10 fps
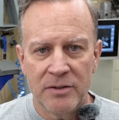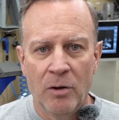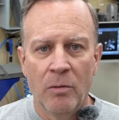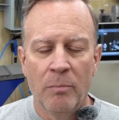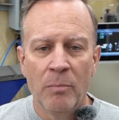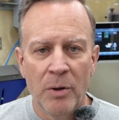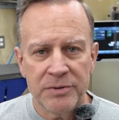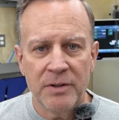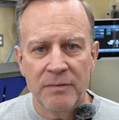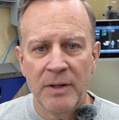So
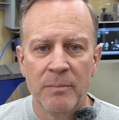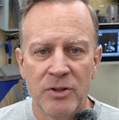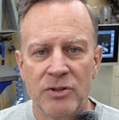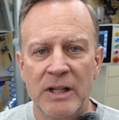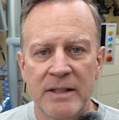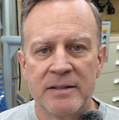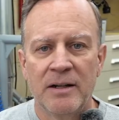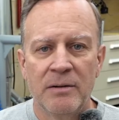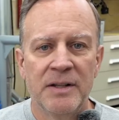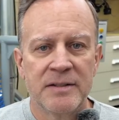most of the machines
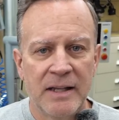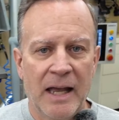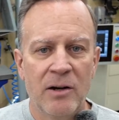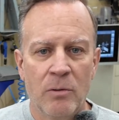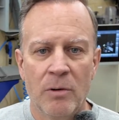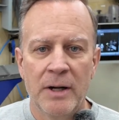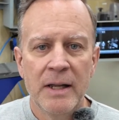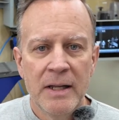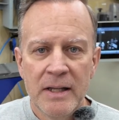that are in this category